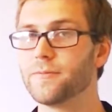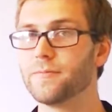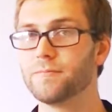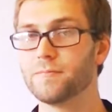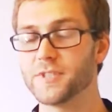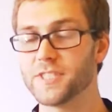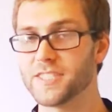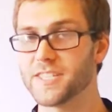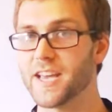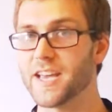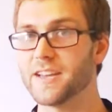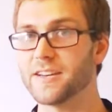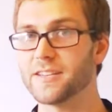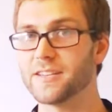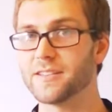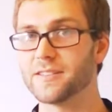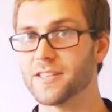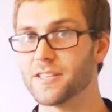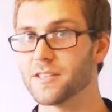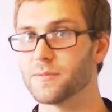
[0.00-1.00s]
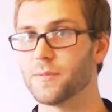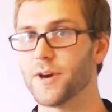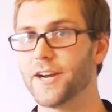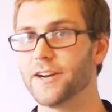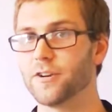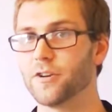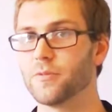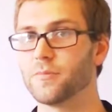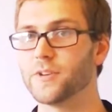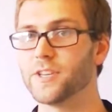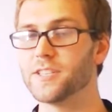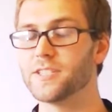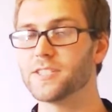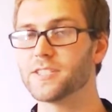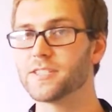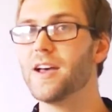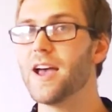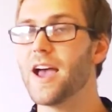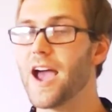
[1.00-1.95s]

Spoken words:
state than the binaural beats.